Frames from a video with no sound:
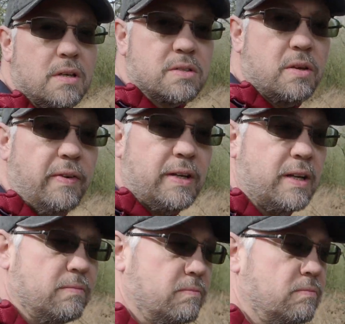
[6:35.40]
So I found
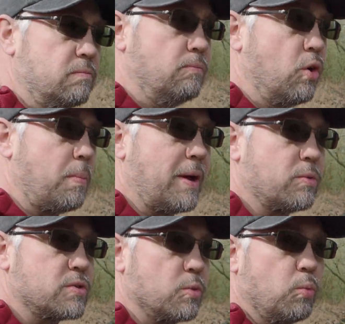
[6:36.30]
out more
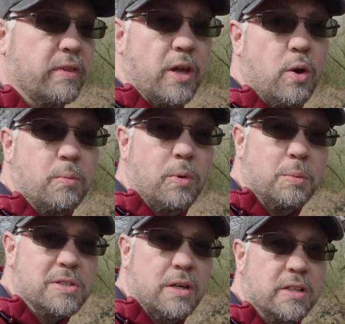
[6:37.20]
about what the OM-1
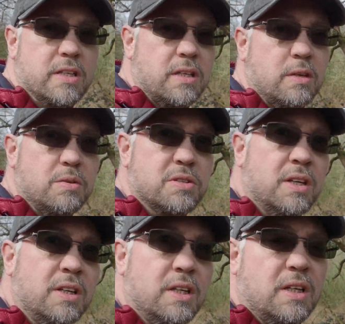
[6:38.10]
was like to use,
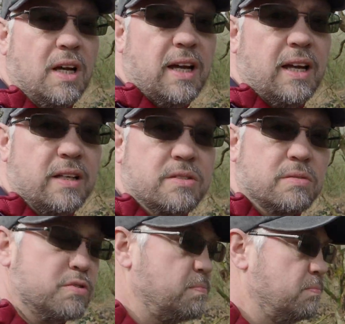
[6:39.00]
and
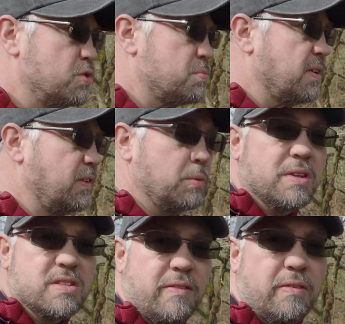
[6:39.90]
sort of more specifically with
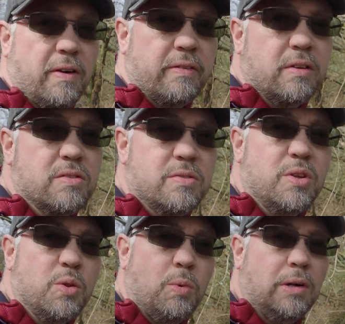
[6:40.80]
the 75-300,
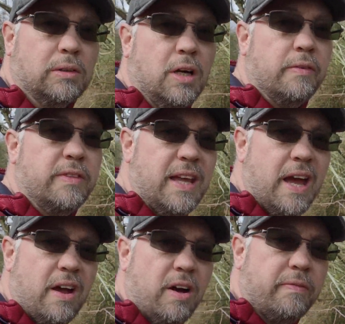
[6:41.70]
doing the wildlife and the
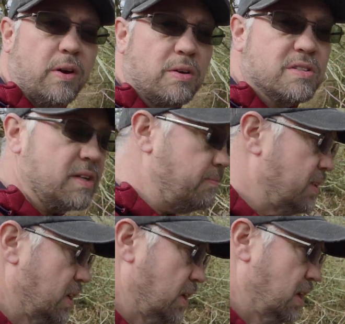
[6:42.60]
AI focusing,
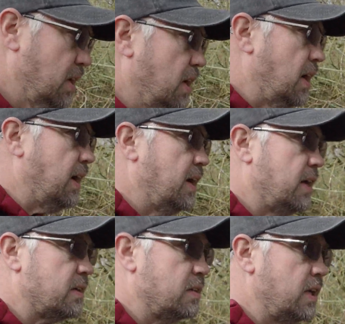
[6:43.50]

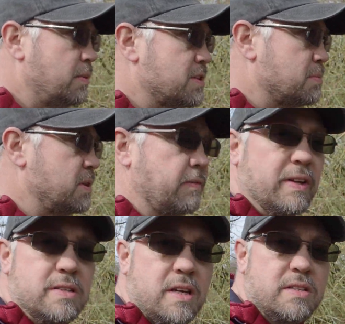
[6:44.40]
and it was absolutely
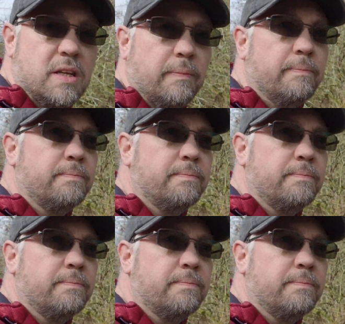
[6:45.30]
fantastic.